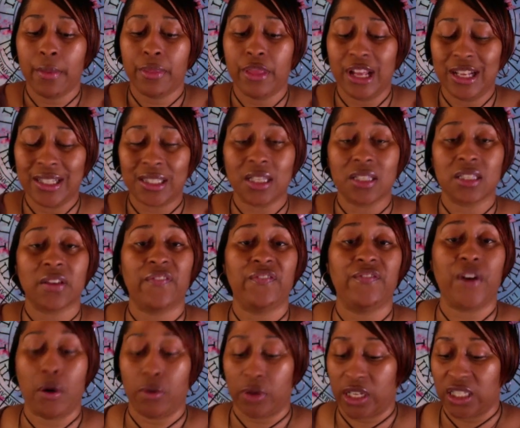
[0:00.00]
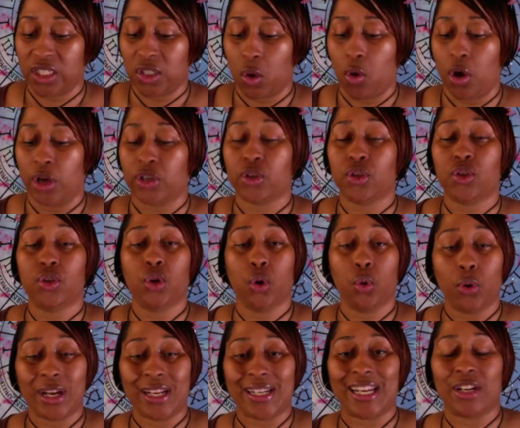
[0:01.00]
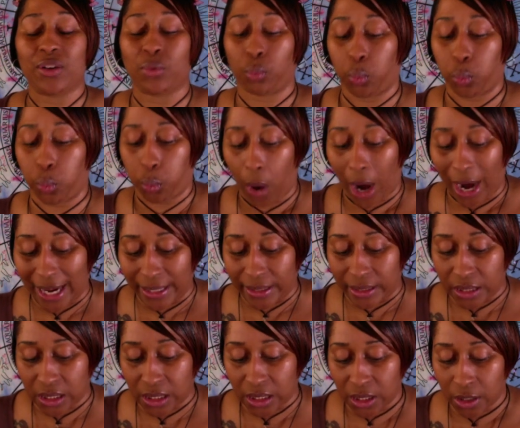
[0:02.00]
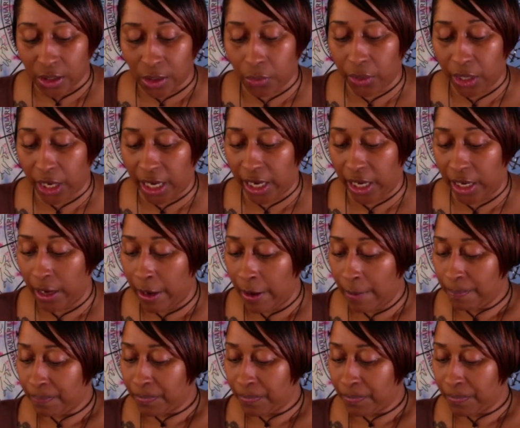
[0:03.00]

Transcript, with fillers: This is a focus on doing it right, okay?